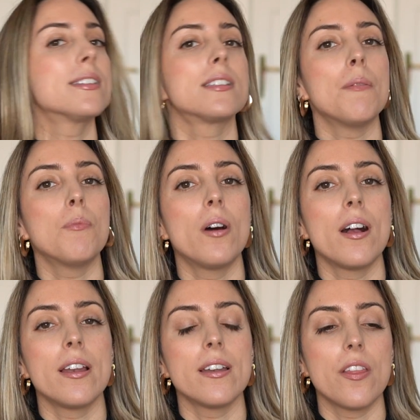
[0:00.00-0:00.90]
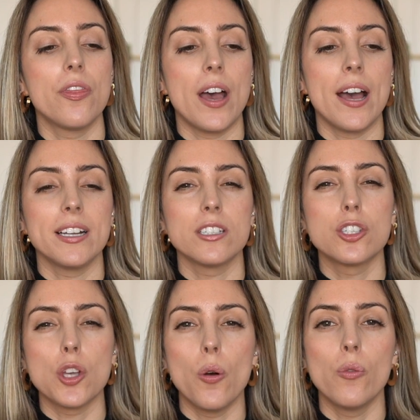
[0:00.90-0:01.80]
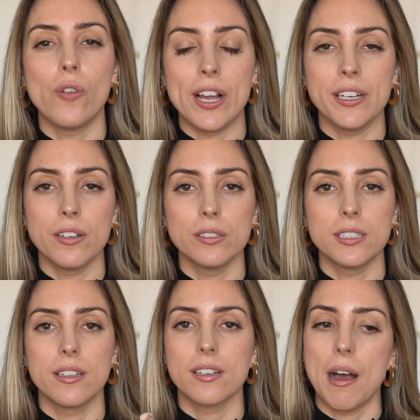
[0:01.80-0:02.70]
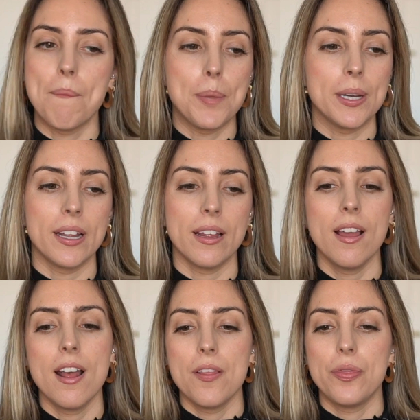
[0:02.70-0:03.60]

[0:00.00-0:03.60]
someone that is so vital to the company